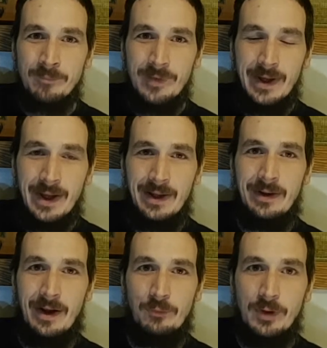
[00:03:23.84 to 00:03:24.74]
and
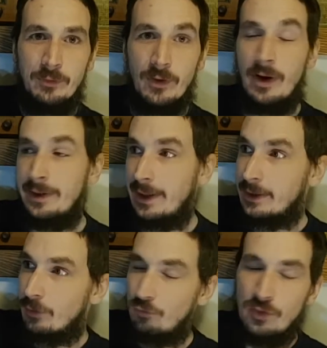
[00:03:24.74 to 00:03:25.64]
we were on like
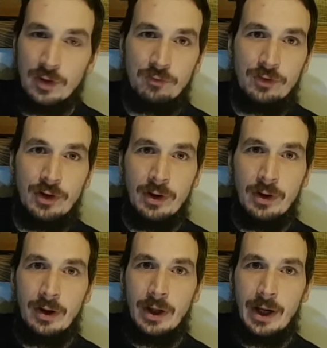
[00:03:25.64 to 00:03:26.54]
the fifth
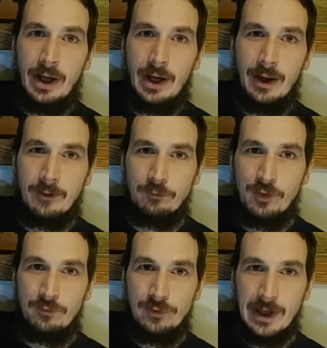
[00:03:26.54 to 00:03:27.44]

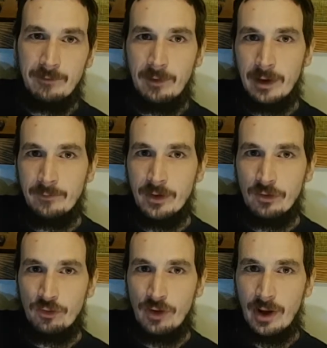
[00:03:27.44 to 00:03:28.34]
level of
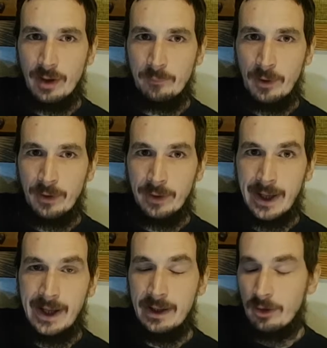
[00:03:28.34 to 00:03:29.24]
this
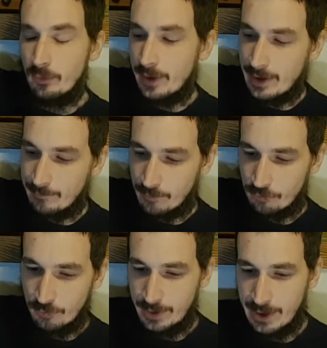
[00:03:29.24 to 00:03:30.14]
parkade or whatever,
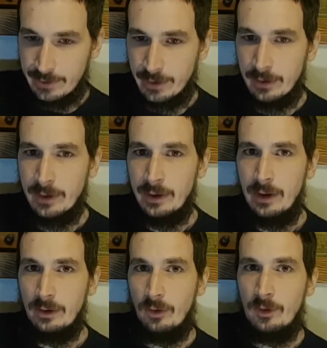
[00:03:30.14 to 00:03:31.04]
so we had to
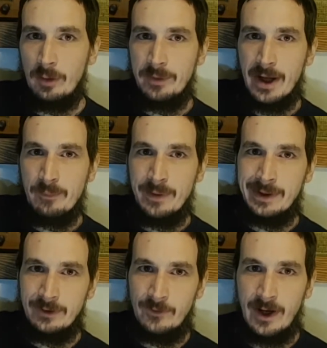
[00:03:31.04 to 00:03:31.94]
go up that
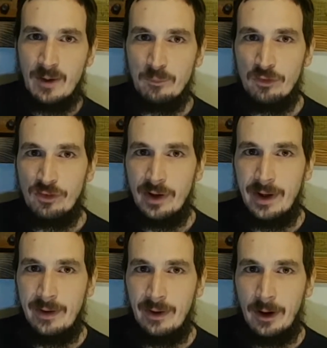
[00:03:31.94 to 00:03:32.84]
many ramps.
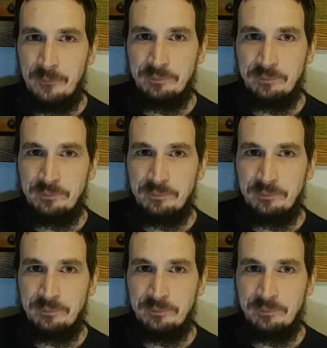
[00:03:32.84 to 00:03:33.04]
And I